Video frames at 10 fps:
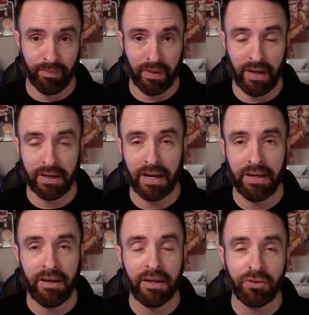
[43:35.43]
I got
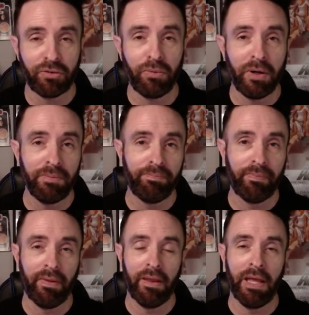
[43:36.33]
an extra one
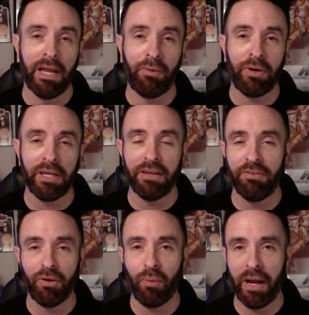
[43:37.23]
and I want to give
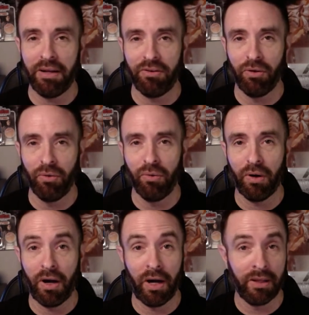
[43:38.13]
it away to
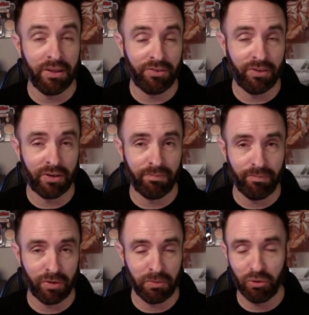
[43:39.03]
a listener.
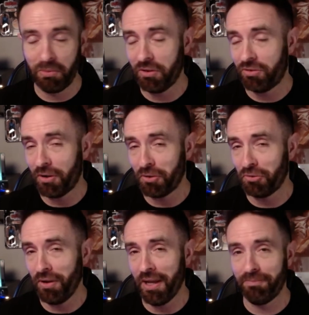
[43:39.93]
Somebody's a big Star Wars
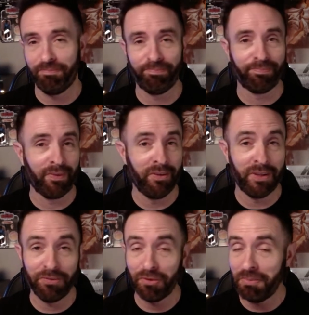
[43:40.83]
fan who
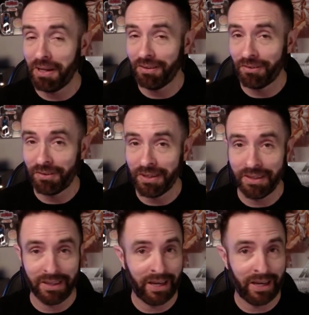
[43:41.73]
loves The Mandalorian.